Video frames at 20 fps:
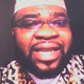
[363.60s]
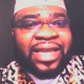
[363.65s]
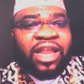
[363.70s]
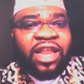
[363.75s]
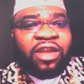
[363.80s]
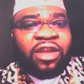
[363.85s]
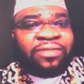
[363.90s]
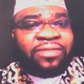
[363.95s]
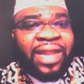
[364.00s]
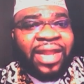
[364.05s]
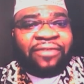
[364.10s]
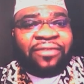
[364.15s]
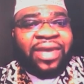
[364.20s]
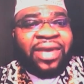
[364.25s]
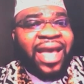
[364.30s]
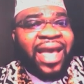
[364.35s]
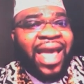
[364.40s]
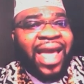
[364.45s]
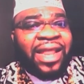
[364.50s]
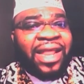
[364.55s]
life.
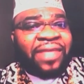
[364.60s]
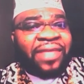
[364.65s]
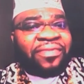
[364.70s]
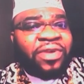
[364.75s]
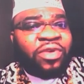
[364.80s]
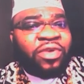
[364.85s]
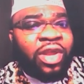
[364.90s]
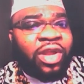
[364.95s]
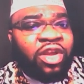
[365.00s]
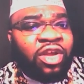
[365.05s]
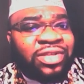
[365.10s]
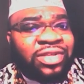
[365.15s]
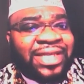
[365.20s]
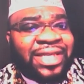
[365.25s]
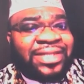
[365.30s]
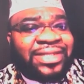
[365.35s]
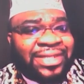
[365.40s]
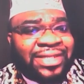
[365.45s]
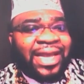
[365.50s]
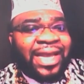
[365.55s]
And I think we're not
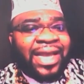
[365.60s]
sensitizing